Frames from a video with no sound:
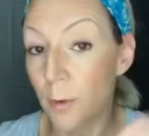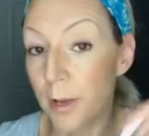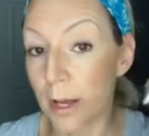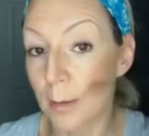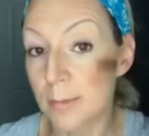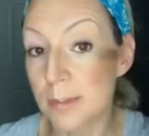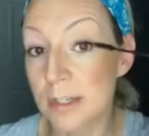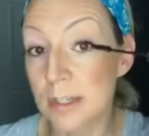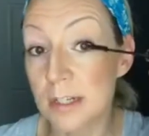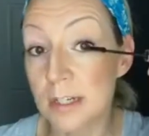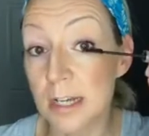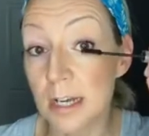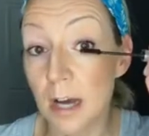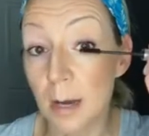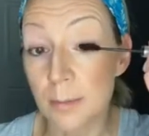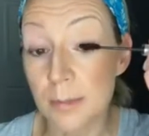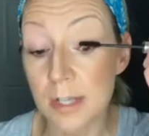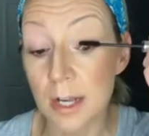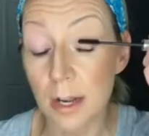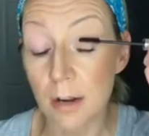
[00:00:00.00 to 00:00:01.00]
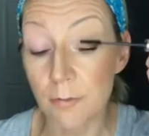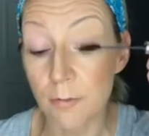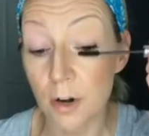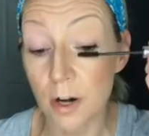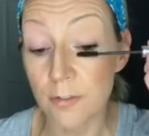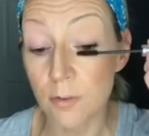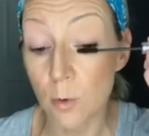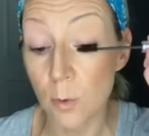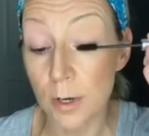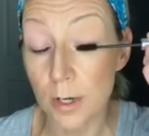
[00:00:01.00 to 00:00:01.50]
I'm sitting in front of
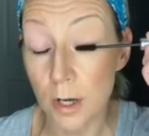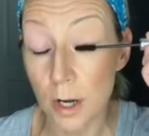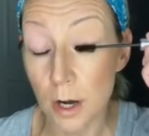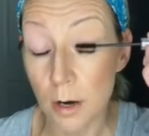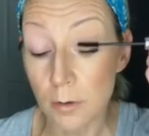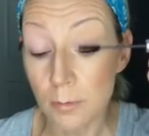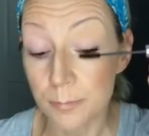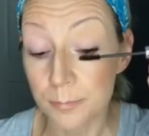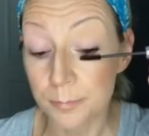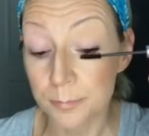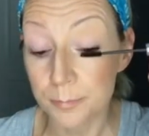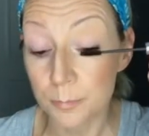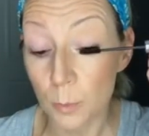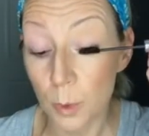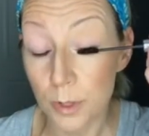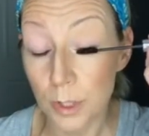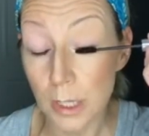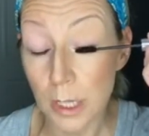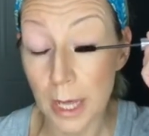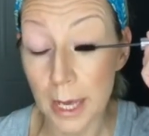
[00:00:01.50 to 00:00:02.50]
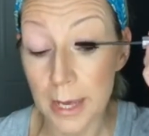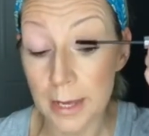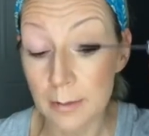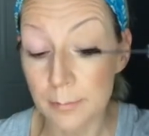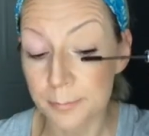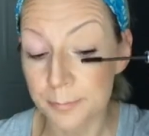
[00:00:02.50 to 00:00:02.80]
a window with a light,